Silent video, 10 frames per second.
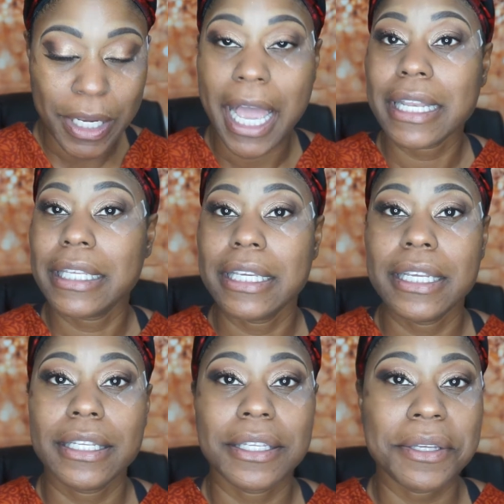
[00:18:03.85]
not
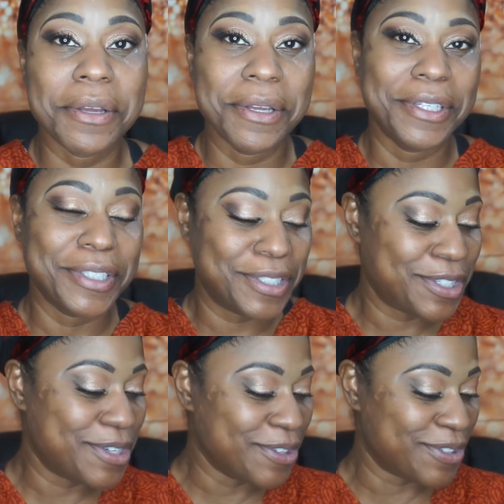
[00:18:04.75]
need
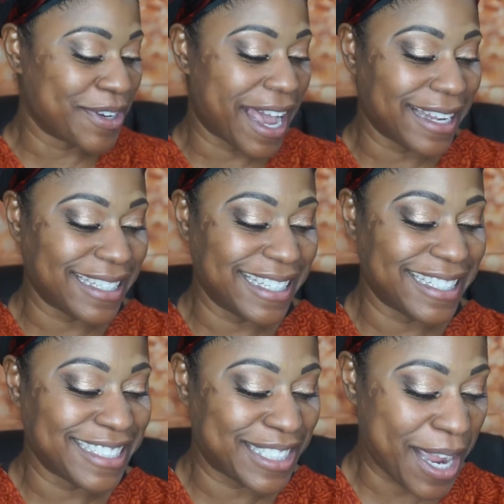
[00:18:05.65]
you do not
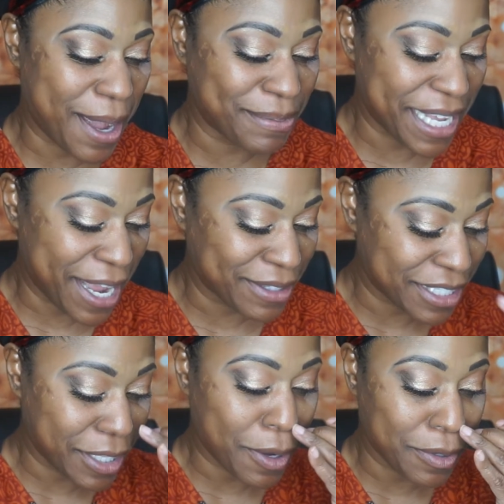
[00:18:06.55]
need a job down
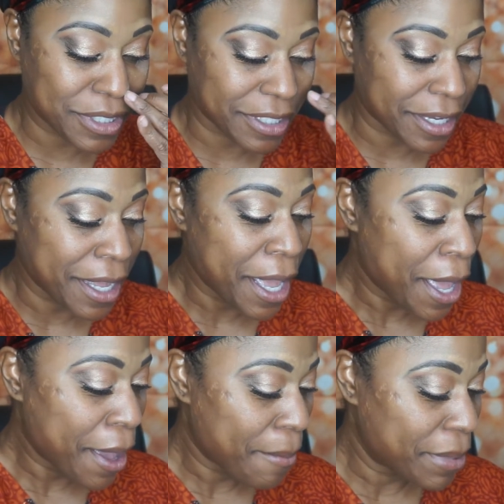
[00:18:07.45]
to the Ulta
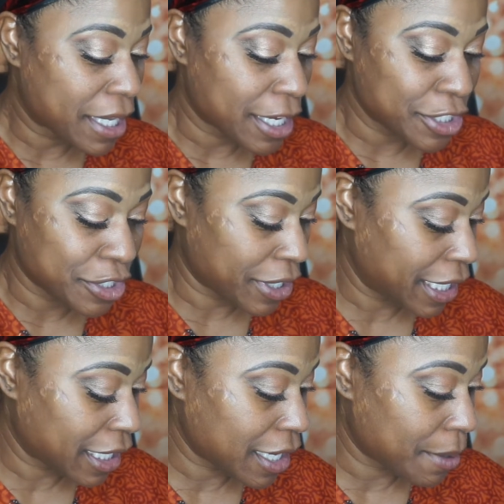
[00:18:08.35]
because your
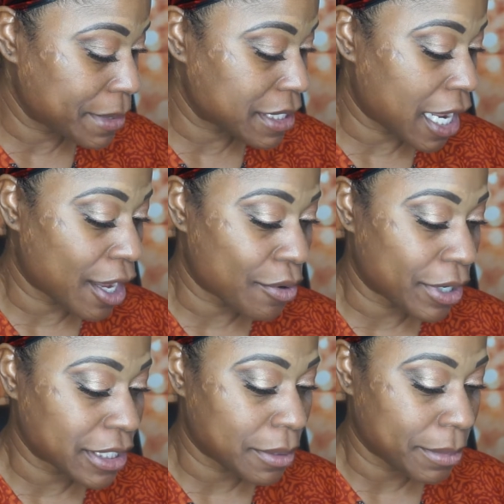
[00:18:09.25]
income is not
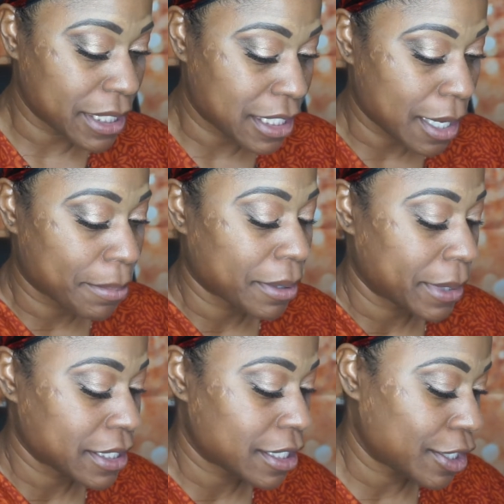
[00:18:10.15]
going to be
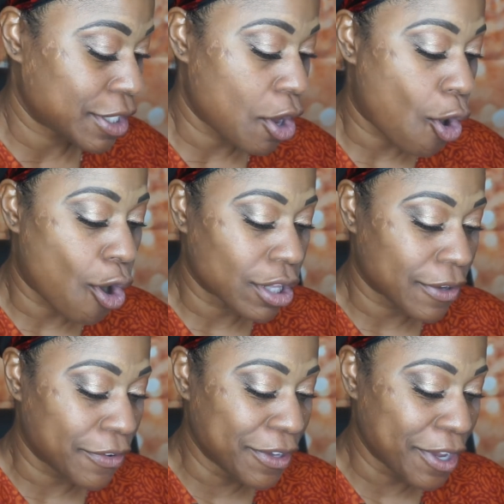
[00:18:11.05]
supplemented. All
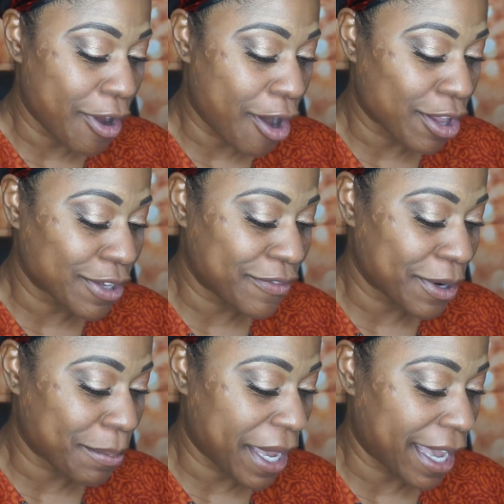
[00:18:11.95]
of
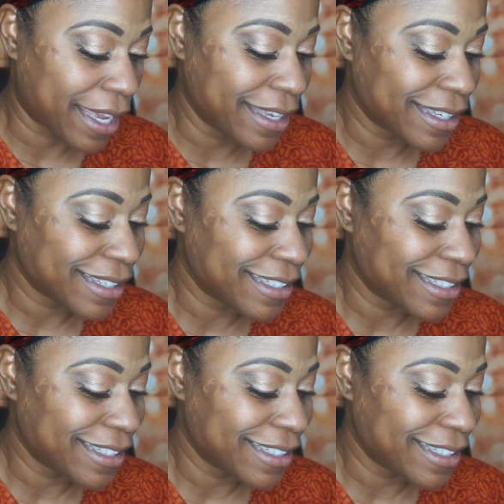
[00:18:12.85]
your pay